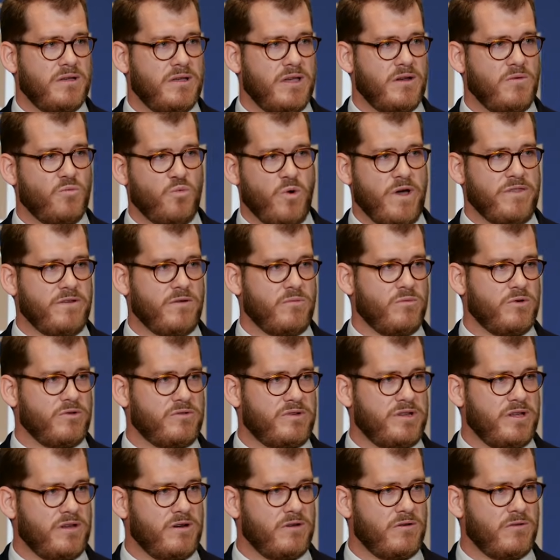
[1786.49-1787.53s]
and whether we'll
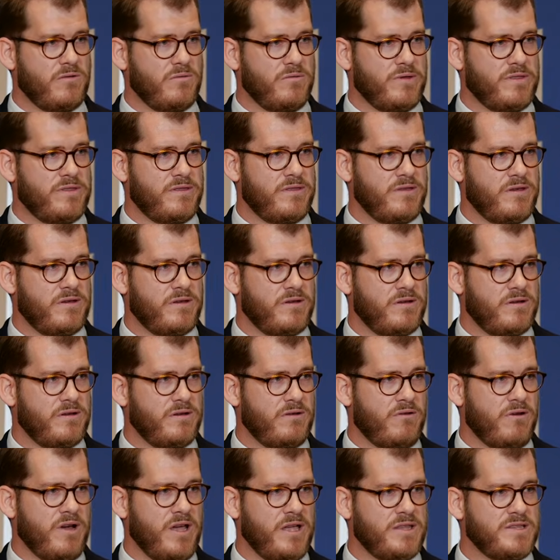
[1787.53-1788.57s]
deal with the
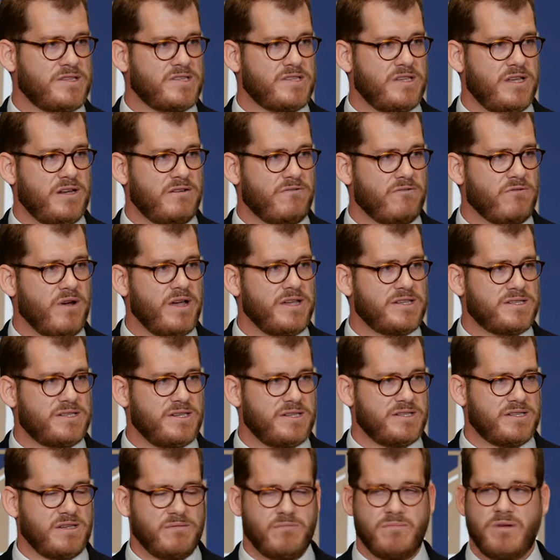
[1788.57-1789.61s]
grand sin of
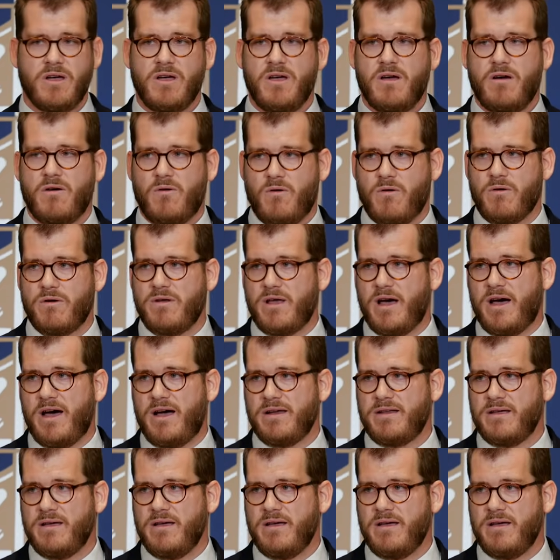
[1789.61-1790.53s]
racism or not.